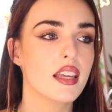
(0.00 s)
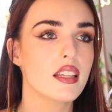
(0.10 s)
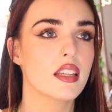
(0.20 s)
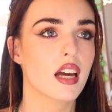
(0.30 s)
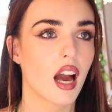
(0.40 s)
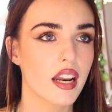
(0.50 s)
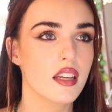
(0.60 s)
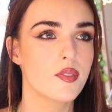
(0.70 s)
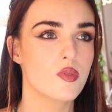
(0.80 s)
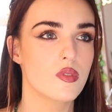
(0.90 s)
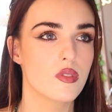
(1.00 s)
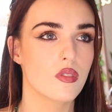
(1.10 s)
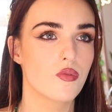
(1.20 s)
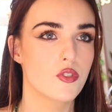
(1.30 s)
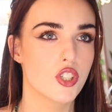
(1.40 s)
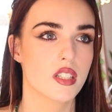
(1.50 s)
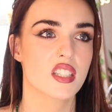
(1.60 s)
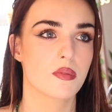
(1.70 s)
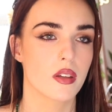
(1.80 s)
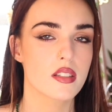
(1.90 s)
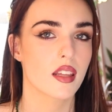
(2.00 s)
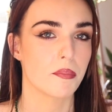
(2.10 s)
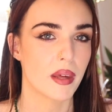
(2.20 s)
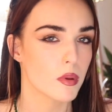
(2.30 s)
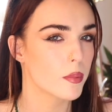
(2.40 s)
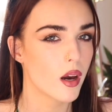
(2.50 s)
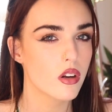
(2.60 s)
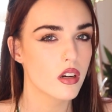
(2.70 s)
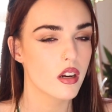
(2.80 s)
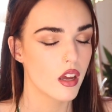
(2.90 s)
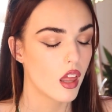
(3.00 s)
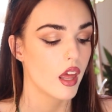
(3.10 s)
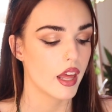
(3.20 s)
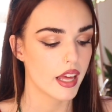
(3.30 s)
It kind of just smells like baby powder,